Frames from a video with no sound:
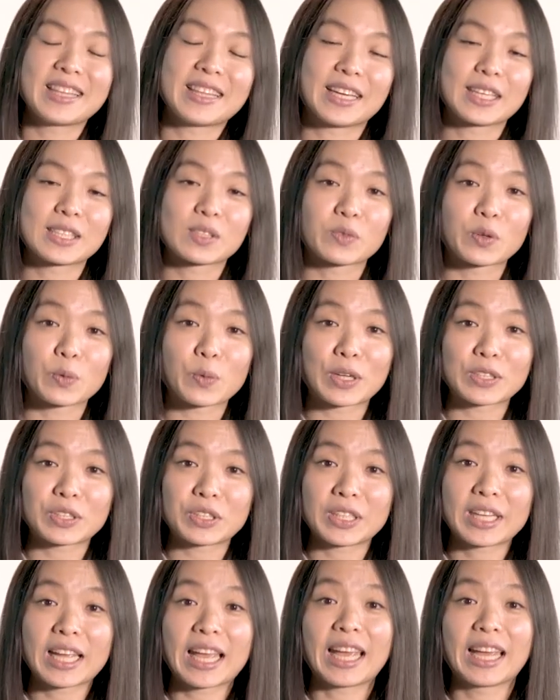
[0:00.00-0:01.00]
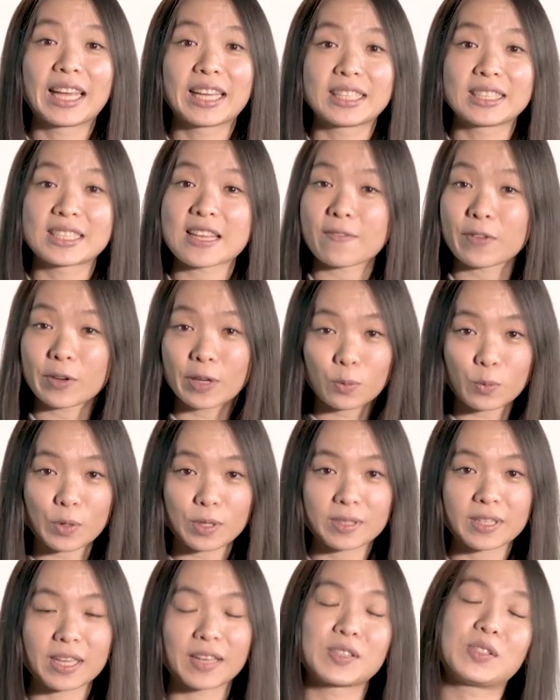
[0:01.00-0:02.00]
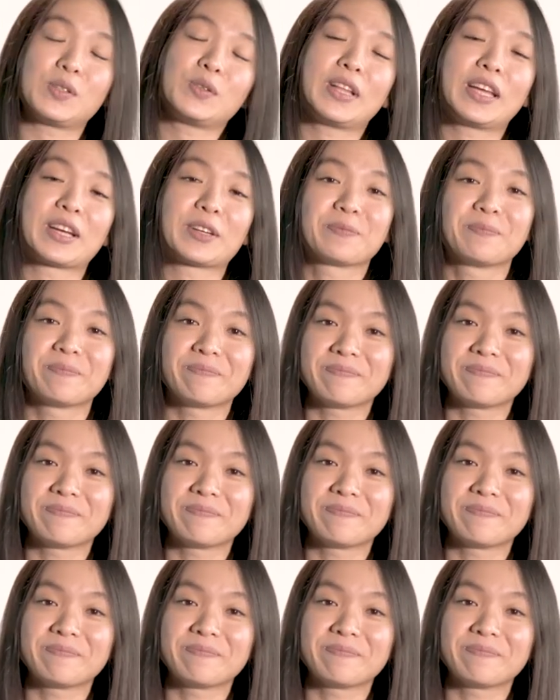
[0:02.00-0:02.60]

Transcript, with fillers: Thanks for watching and have a good one. I'll see you later.